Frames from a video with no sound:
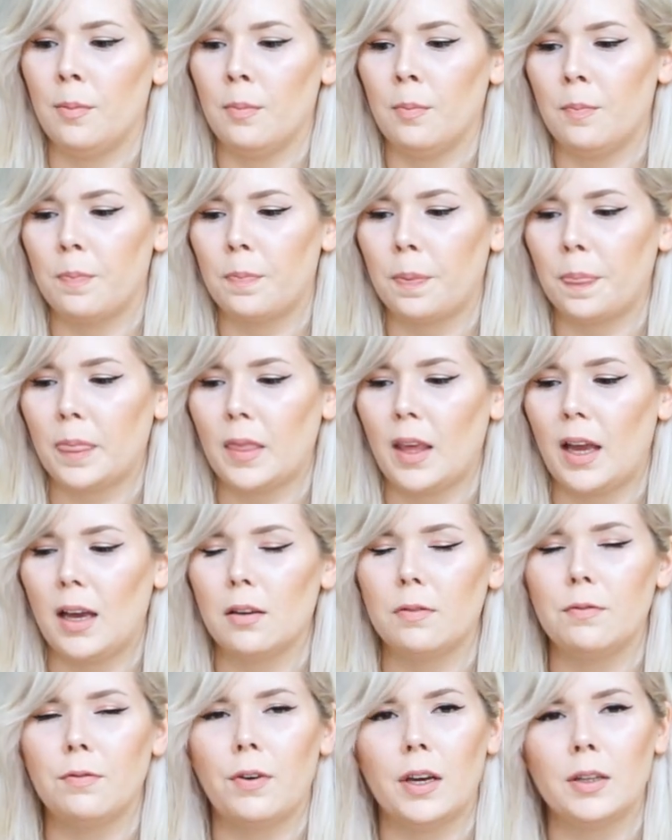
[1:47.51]

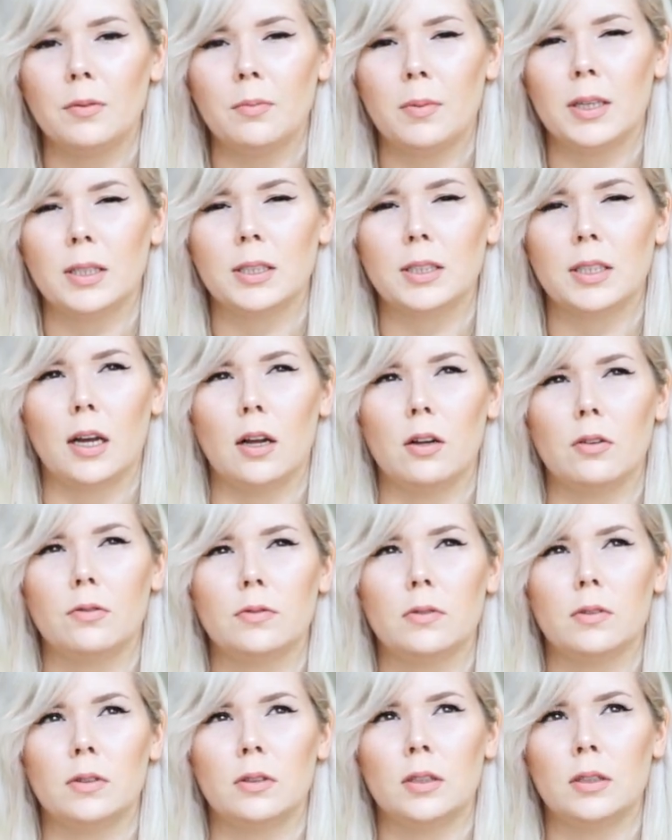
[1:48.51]
I find
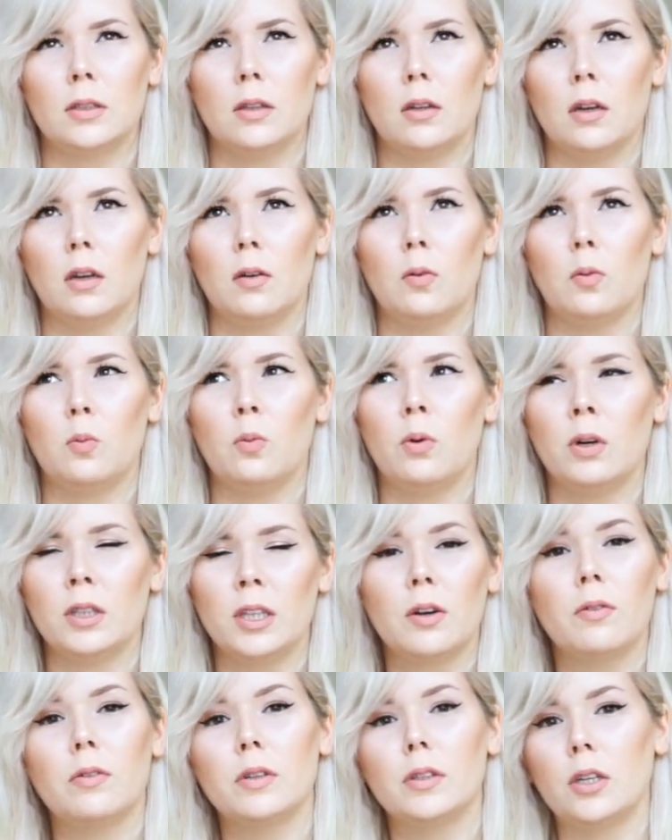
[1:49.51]
myself,
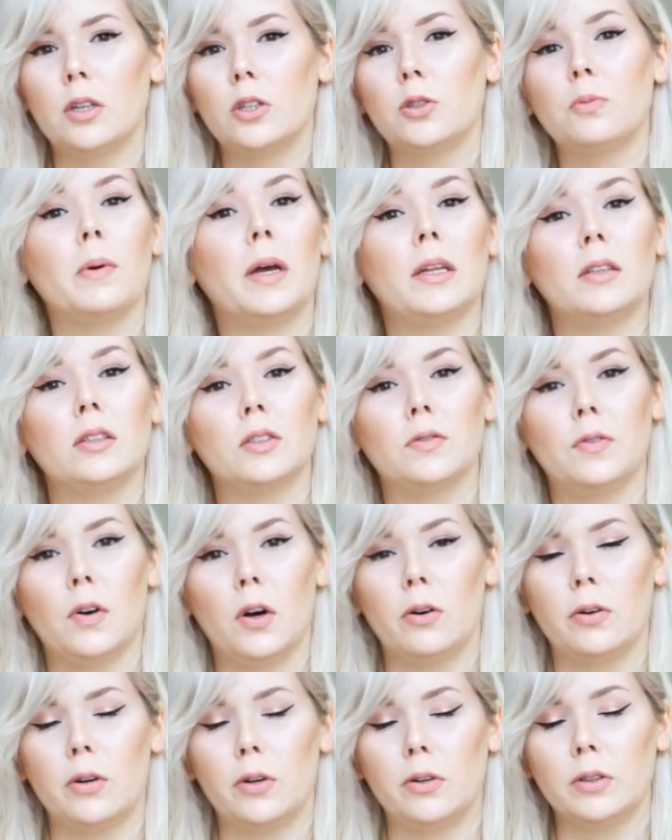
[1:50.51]
when I retouch men's
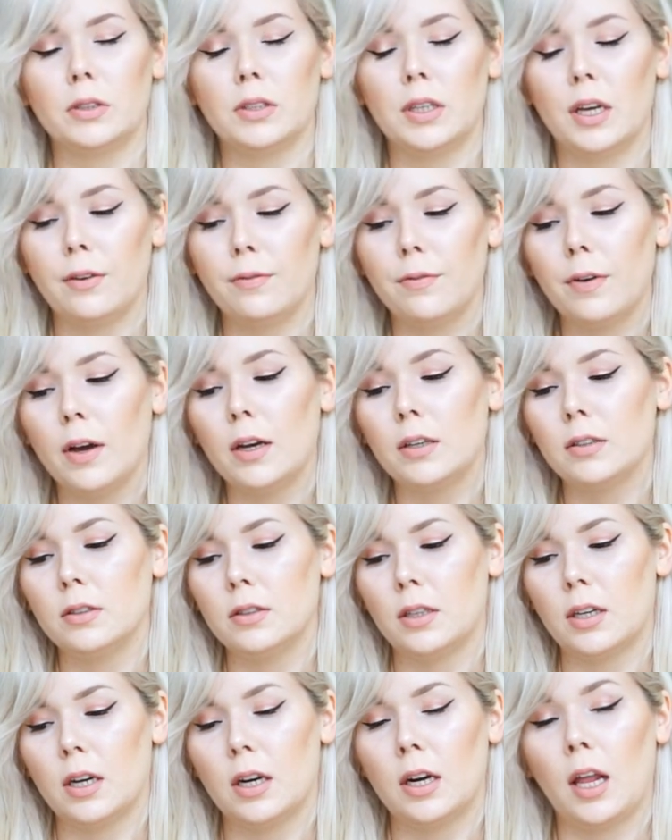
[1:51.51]
photos, I
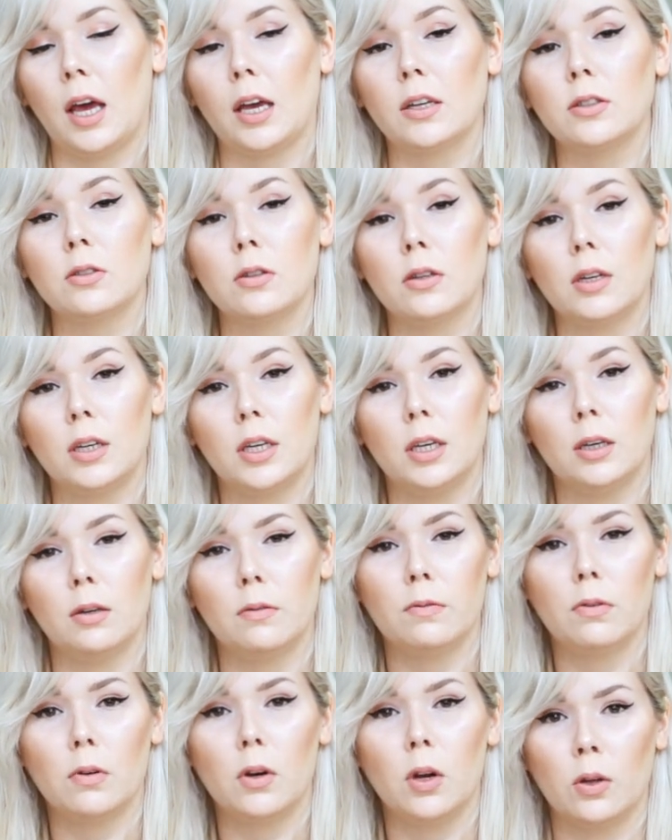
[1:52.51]
find that I like to
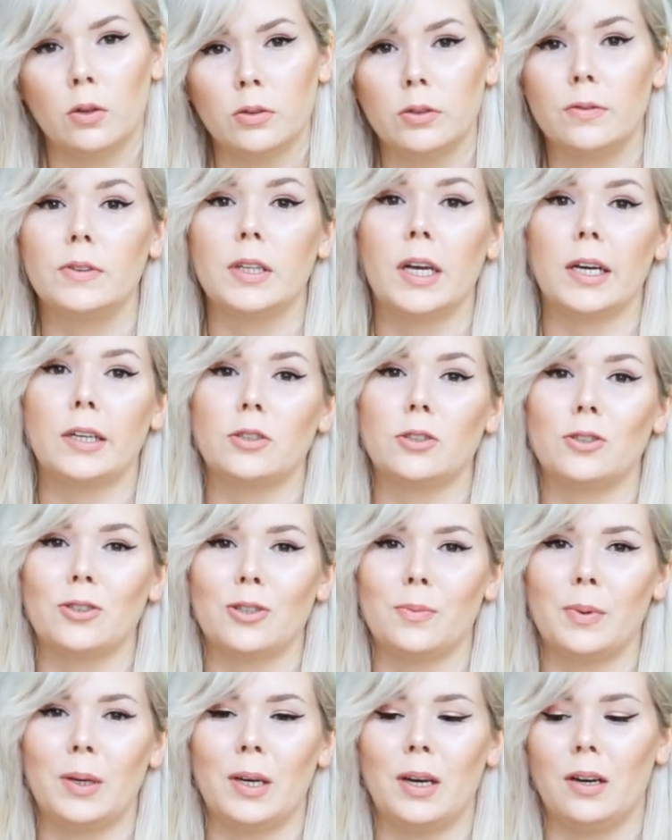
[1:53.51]
leave loads of
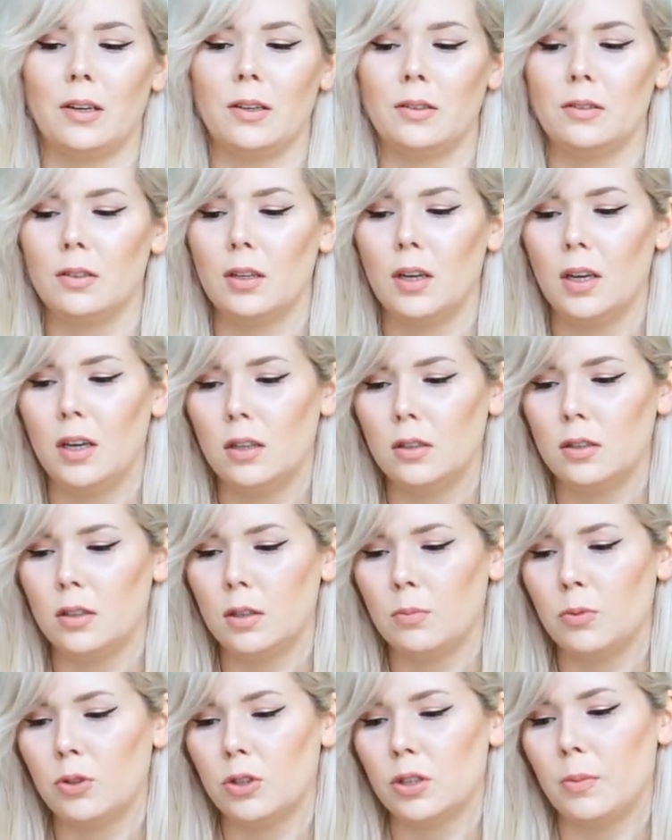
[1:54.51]
texture behind. The
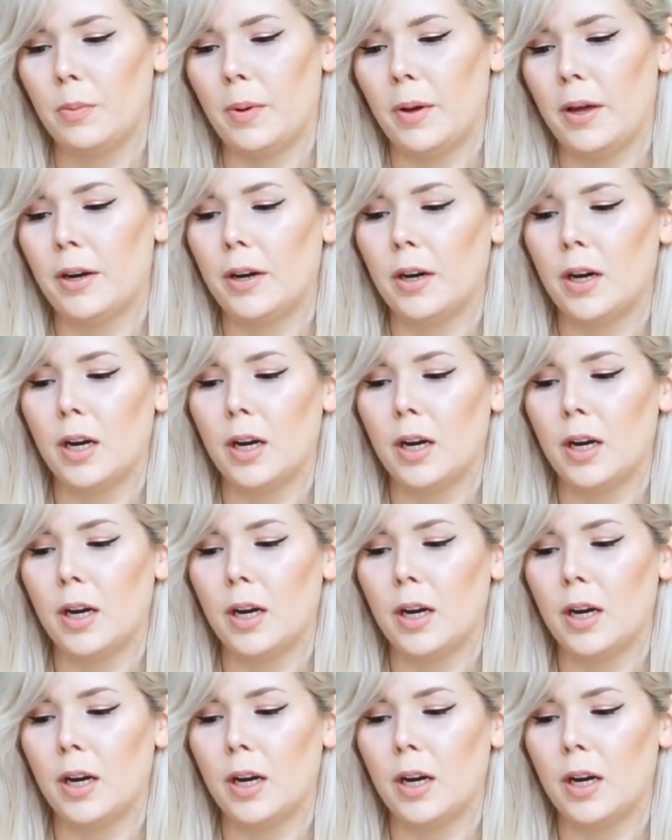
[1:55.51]
more the better.